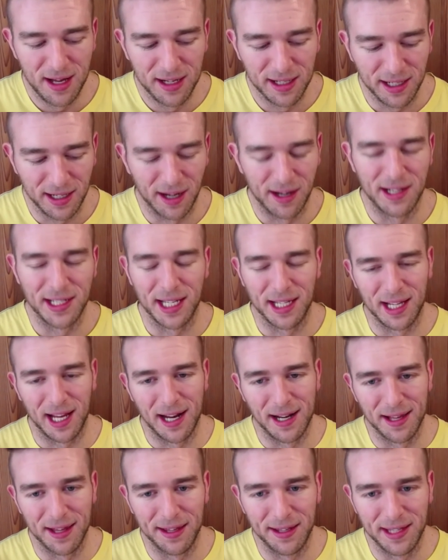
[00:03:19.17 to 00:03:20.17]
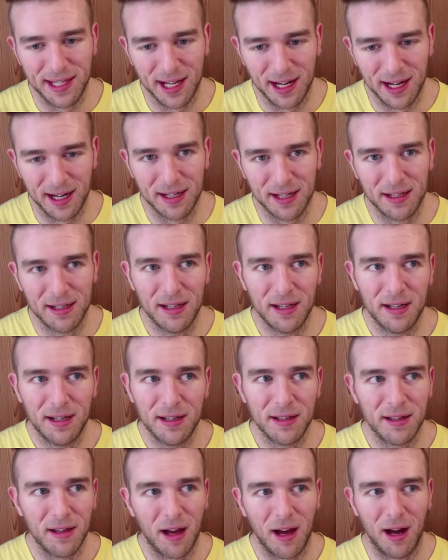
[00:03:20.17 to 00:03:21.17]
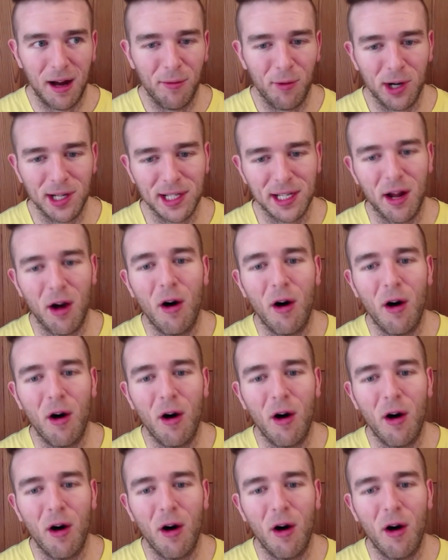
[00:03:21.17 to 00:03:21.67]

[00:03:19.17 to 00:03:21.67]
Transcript: because at the end of the day, Uh, what is it?